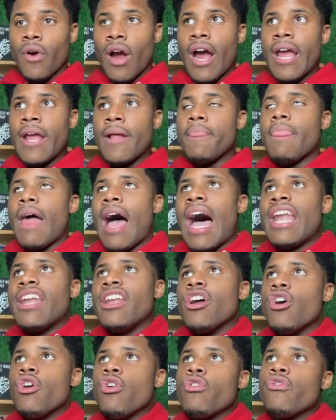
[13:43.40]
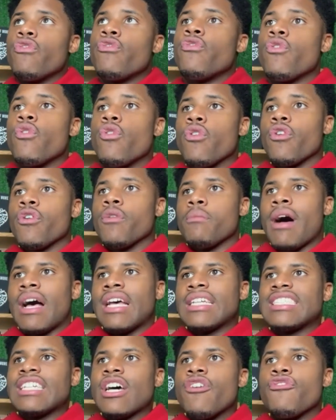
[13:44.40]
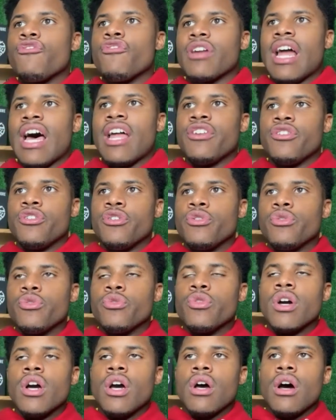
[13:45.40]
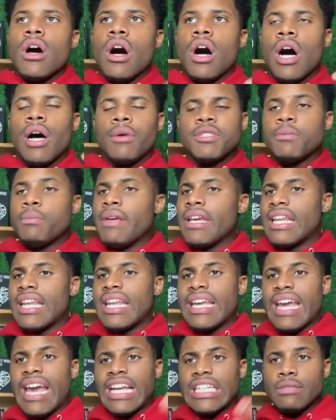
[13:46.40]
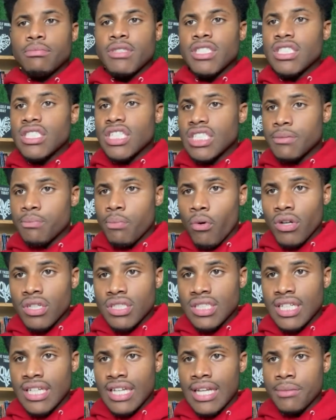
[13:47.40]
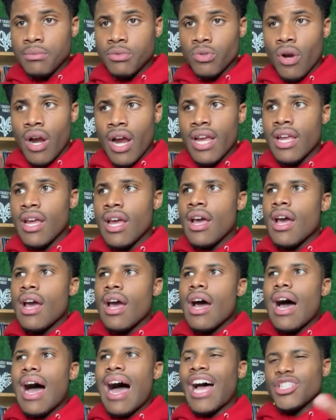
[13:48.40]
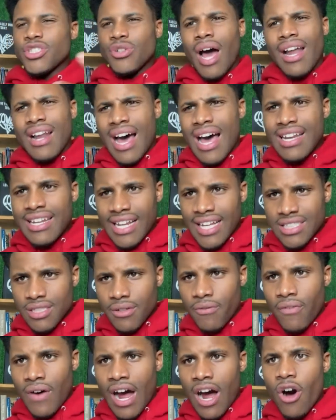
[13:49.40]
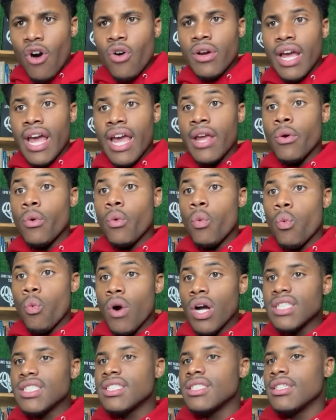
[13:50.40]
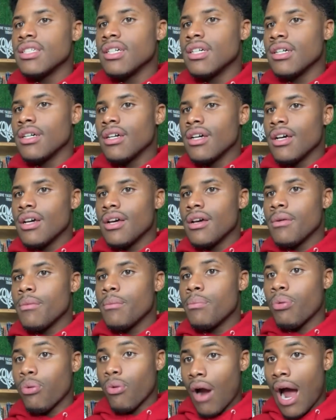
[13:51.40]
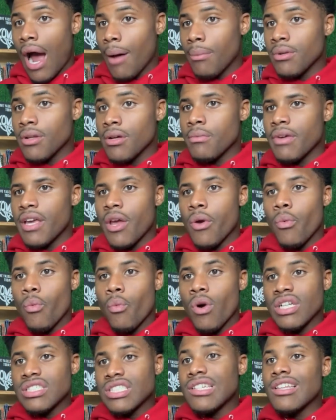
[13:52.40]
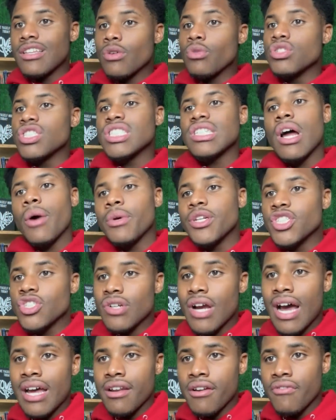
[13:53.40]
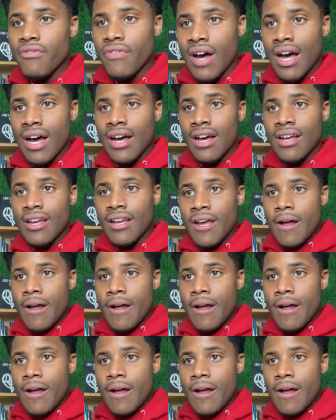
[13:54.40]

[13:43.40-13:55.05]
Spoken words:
Right. I know for myself when I do speaking engagements to sports teams, right? I try to identify, okay, what's the problem and what solution are we trying to find?